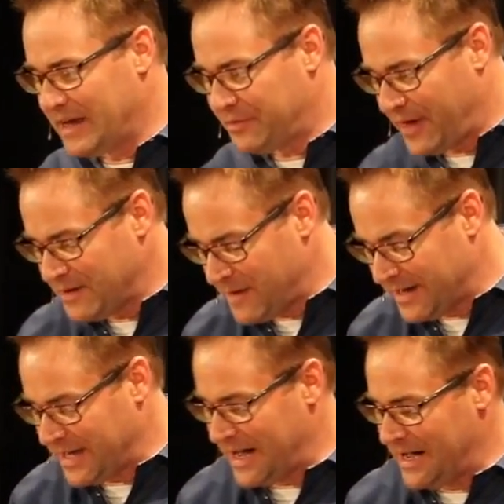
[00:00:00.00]
I thank
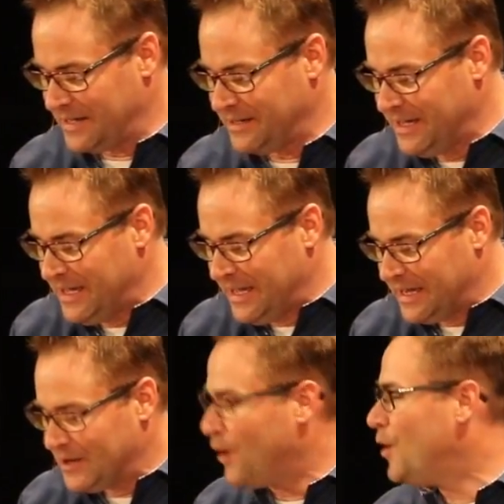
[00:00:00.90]
my God
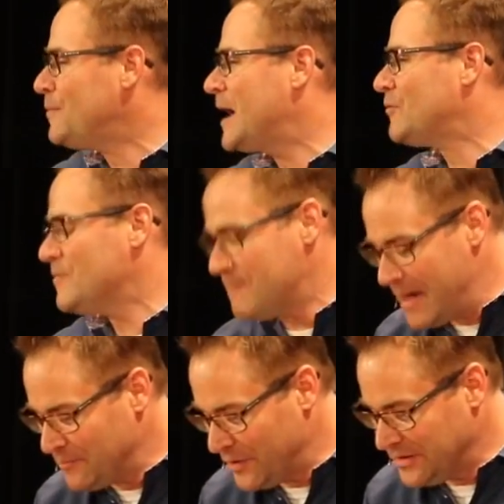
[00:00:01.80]
in all my
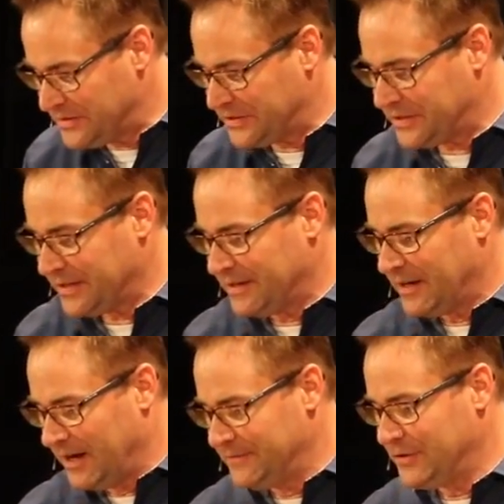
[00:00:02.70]
remembrance
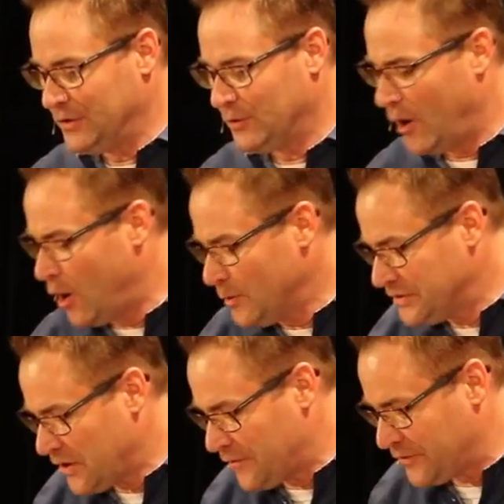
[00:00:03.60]
of you,
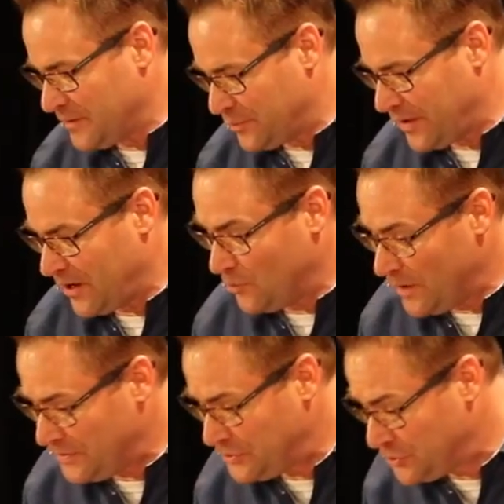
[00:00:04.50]
always offering prayer
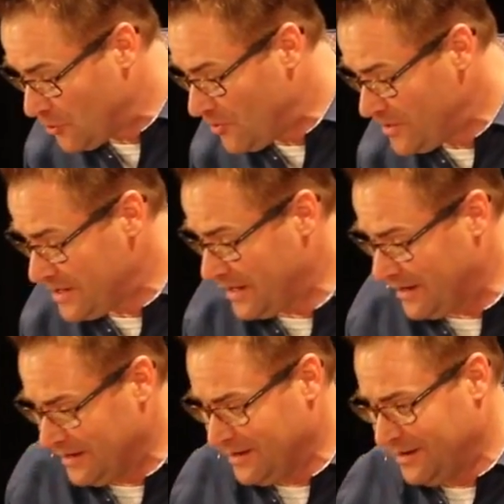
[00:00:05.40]
with joy